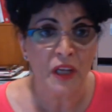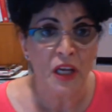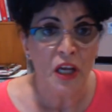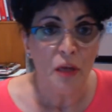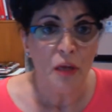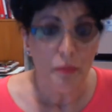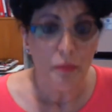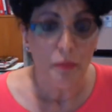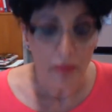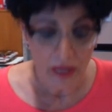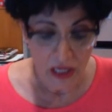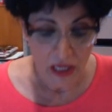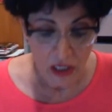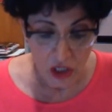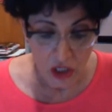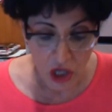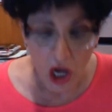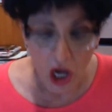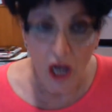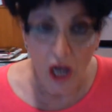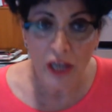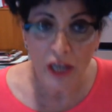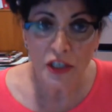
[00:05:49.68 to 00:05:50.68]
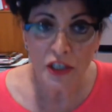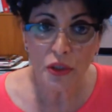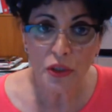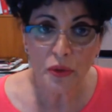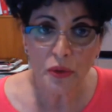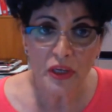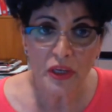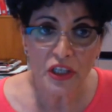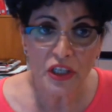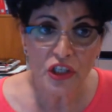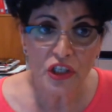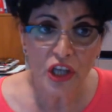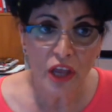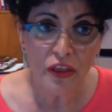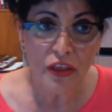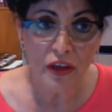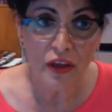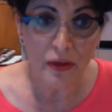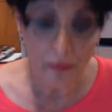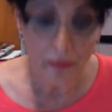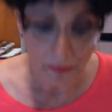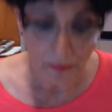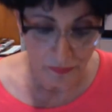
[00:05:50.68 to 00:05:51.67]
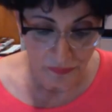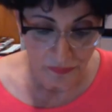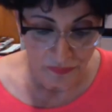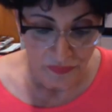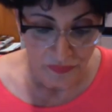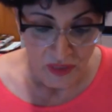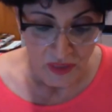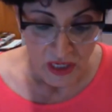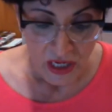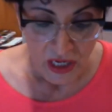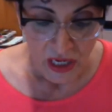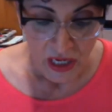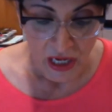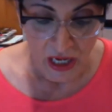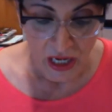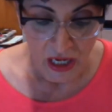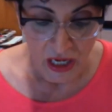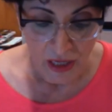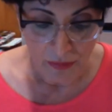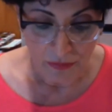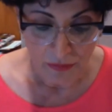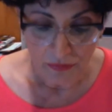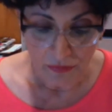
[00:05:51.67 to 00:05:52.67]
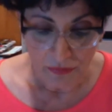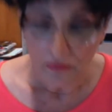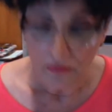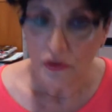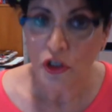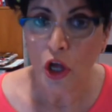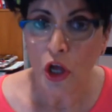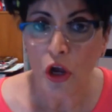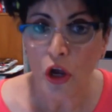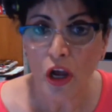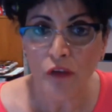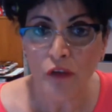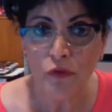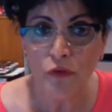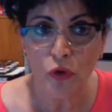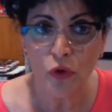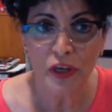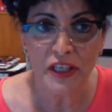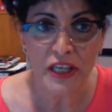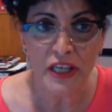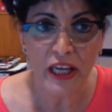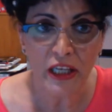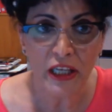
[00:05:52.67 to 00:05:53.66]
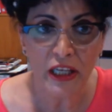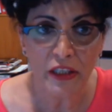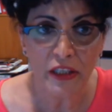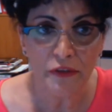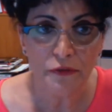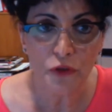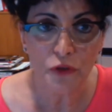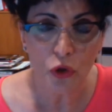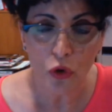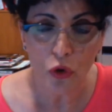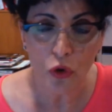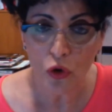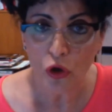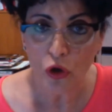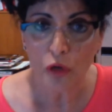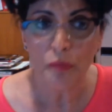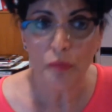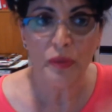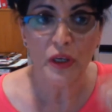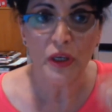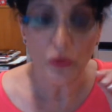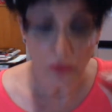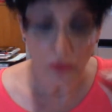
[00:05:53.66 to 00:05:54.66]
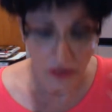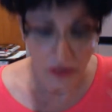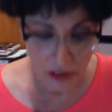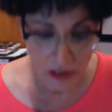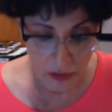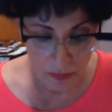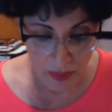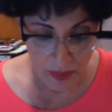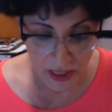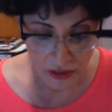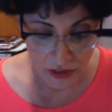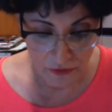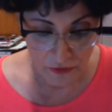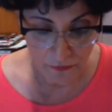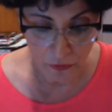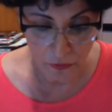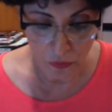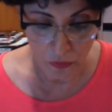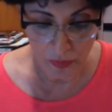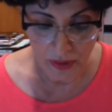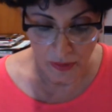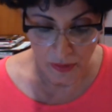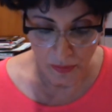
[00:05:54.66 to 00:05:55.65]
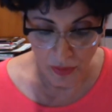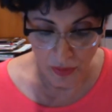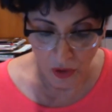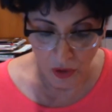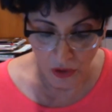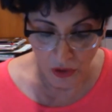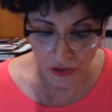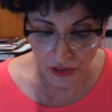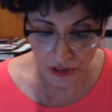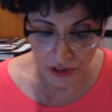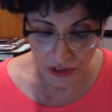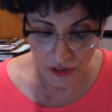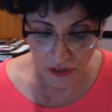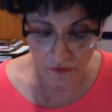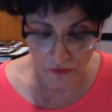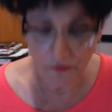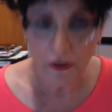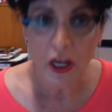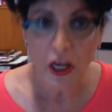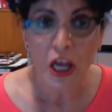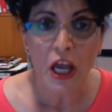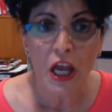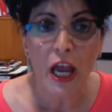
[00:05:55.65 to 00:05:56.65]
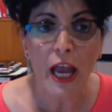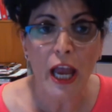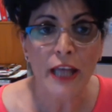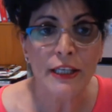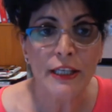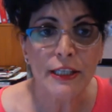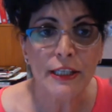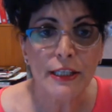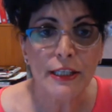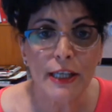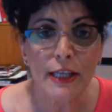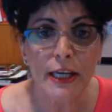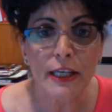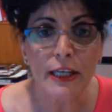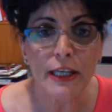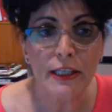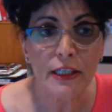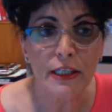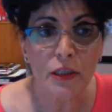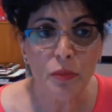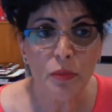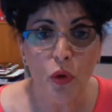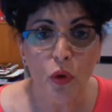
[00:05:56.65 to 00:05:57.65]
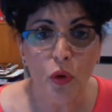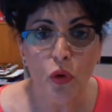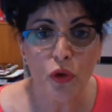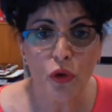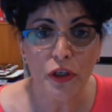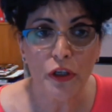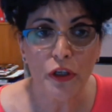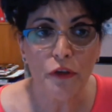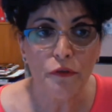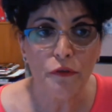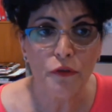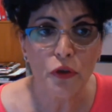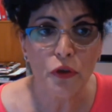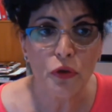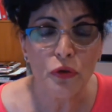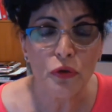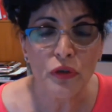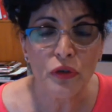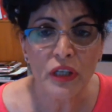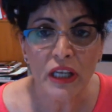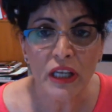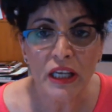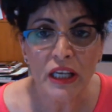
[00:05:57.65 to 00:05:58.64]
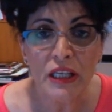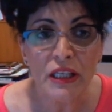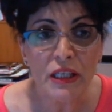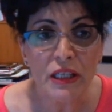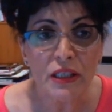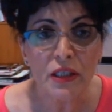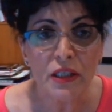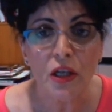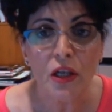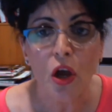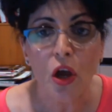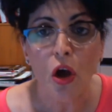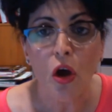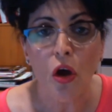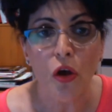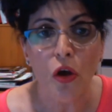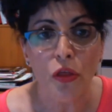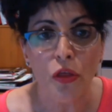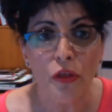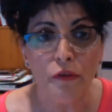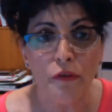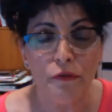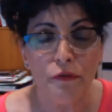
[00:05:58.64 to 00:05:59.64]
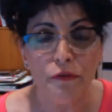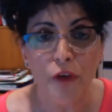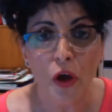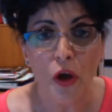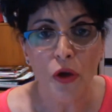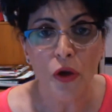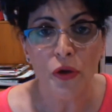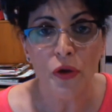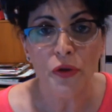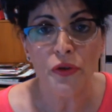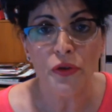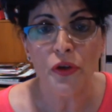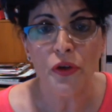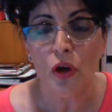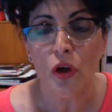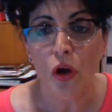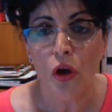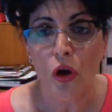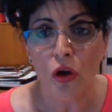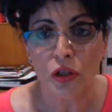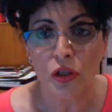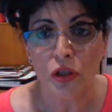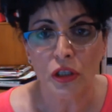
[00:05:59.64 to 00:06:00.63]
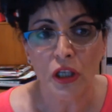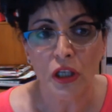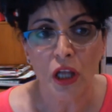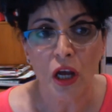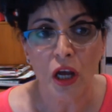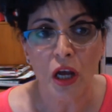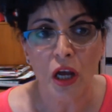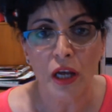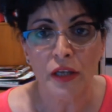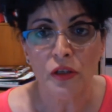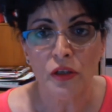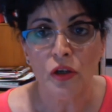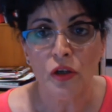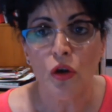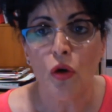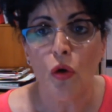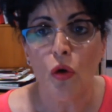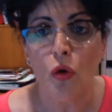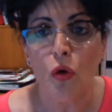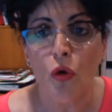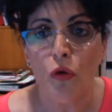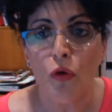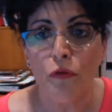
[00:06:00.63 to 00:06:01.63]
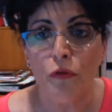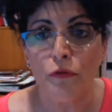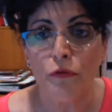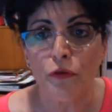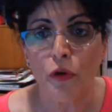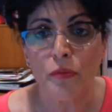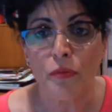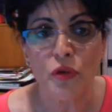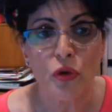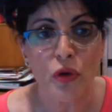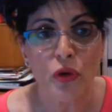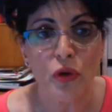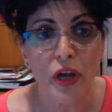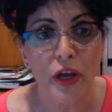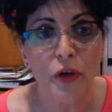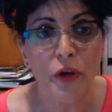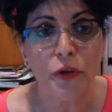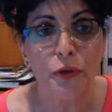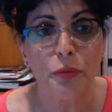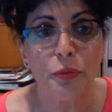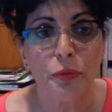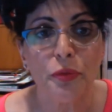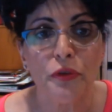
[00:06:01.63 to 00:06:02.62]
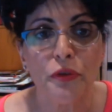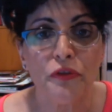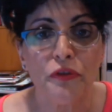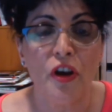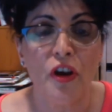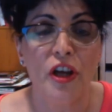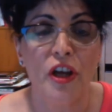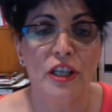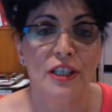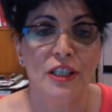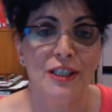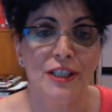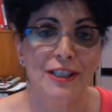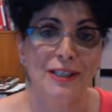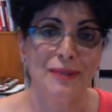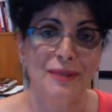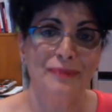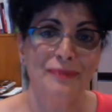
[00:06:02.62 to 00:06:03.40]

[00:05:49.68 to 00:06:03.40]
being kind to each other, not avoid negative talk, be respectful, be positive, and seek support if you need it on the phone, online, or from your health providers.